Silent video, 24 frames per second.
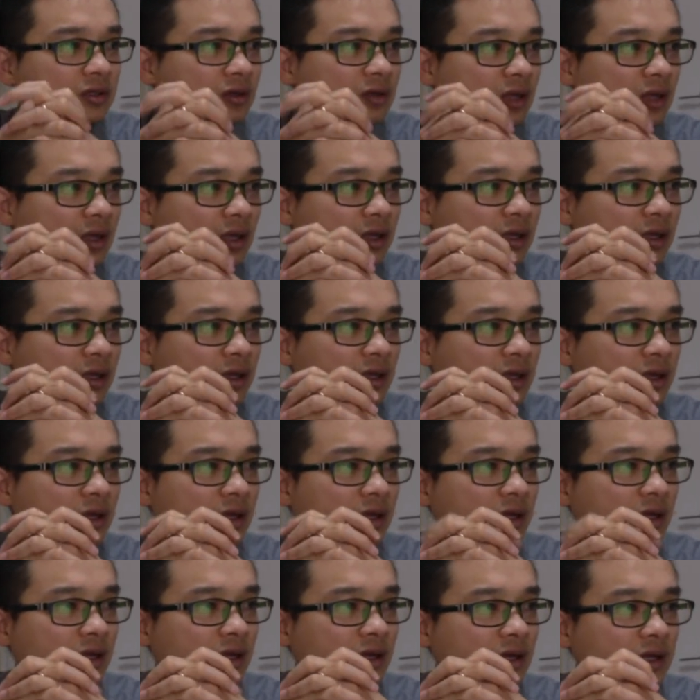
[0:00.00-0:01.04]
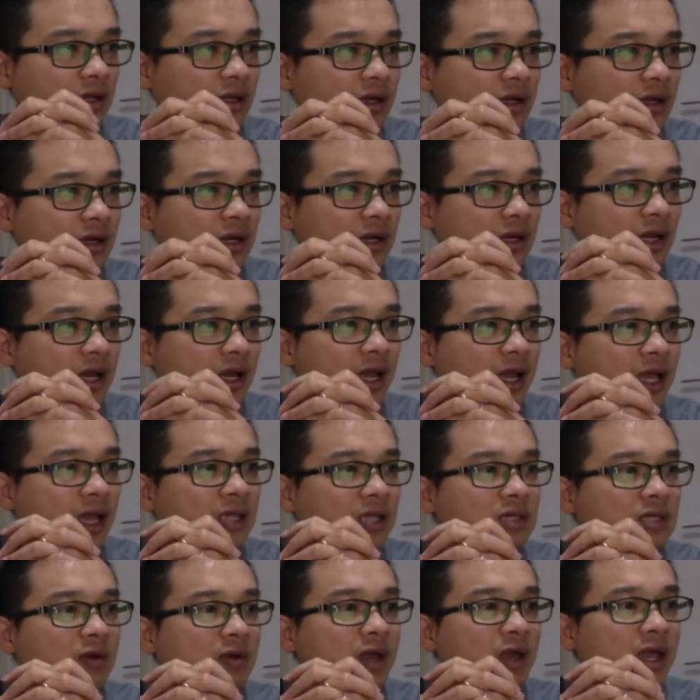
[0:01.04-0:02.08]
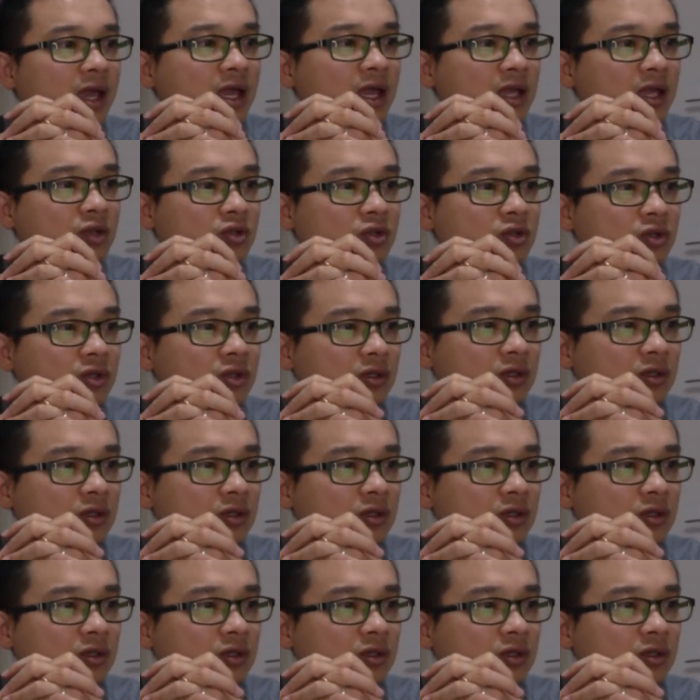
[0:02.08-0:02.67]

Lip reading: Okay. Now, as you age,